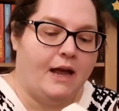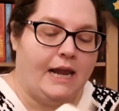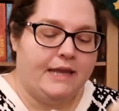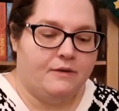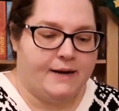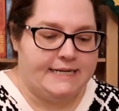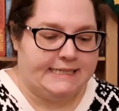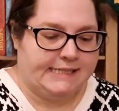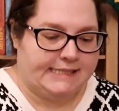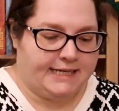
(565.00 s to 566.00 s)
I like the
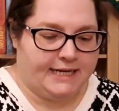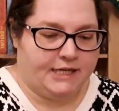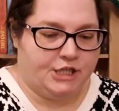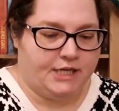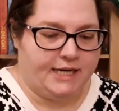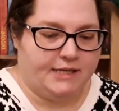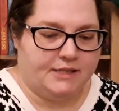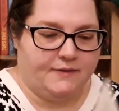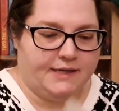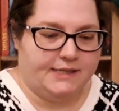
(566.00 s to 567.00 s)
writing style actually,
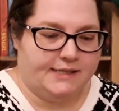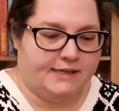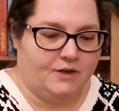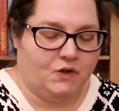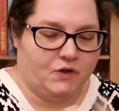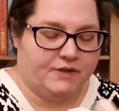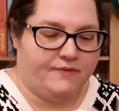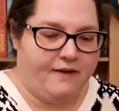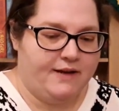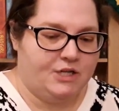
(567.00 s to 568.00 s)
so this looks
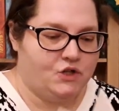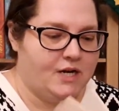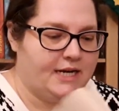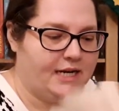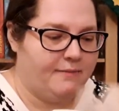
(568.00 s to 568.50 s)
very intriguing.